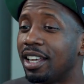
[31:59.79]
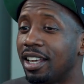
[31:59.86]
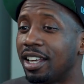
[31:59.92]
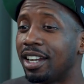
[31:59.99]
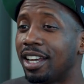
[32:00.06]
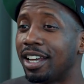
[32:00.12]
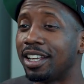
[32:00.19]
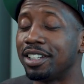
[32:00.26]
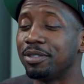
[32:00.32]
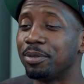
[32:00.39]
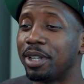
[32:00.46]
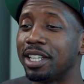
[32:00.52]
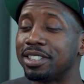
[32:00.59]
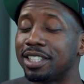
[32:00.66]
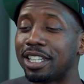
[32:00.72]
And I had
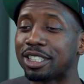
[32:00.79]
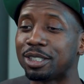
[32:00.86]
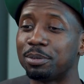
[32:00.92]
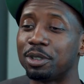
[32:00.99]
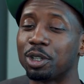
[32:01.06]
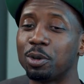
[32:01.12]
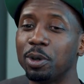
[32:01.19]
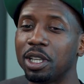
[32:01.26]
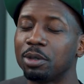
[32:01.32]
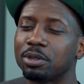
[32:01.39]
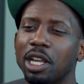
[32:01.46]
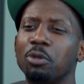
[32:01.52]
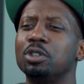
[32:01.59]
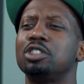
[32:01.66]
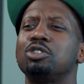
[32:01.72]
when I texted him to quit, he was
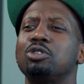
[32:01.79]
like, would